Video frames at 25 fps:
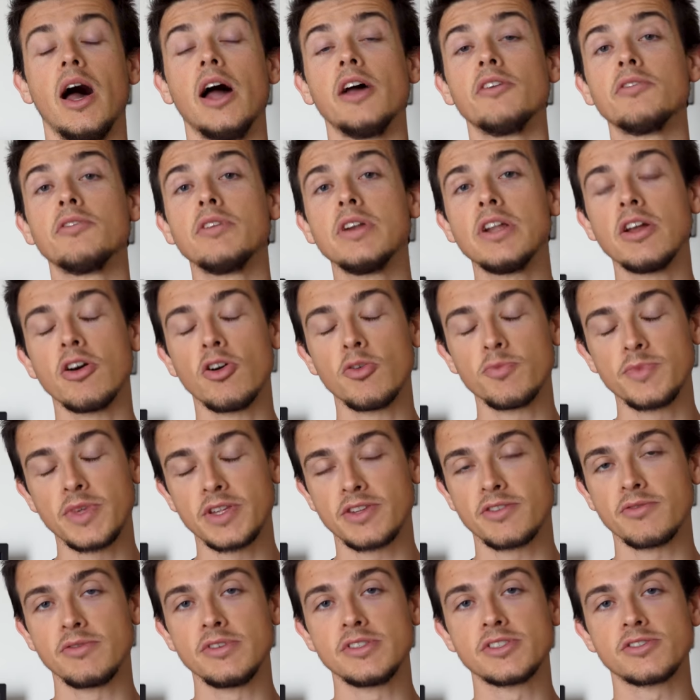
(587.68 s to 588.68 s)
I really hope
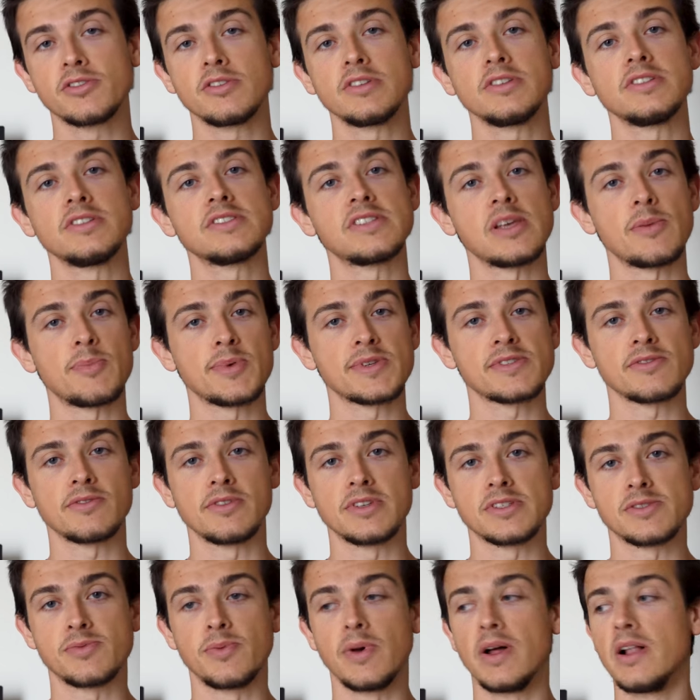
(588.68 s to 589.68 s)
that you enjoyed this episode
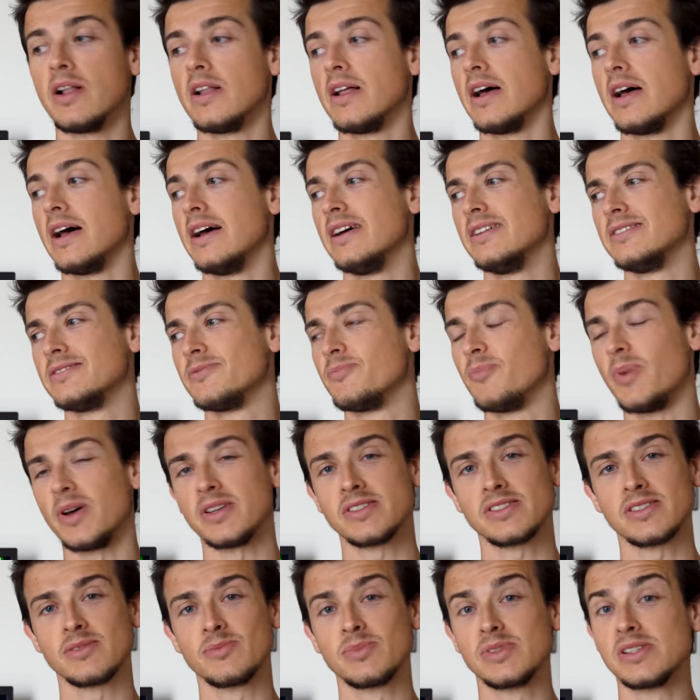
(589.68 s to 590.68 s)
as well and
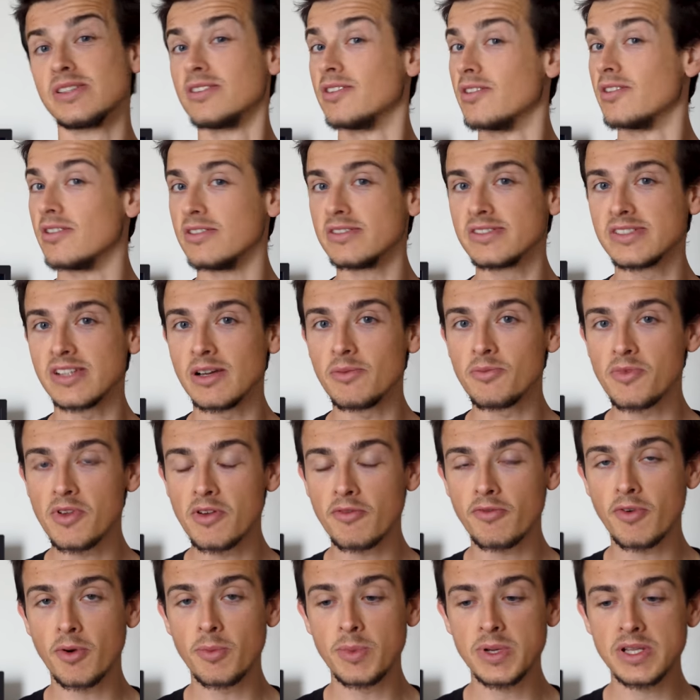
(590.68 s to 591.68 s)
possibly learned
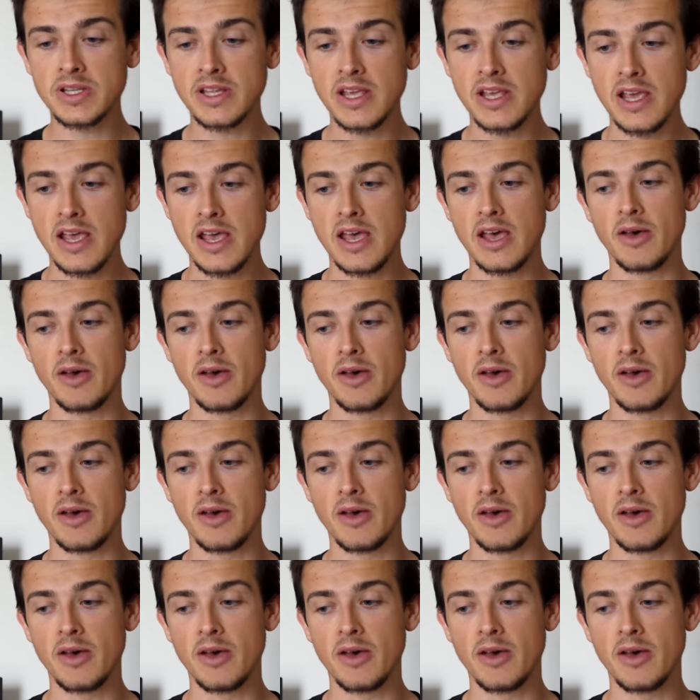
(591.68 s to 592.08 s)
something from it.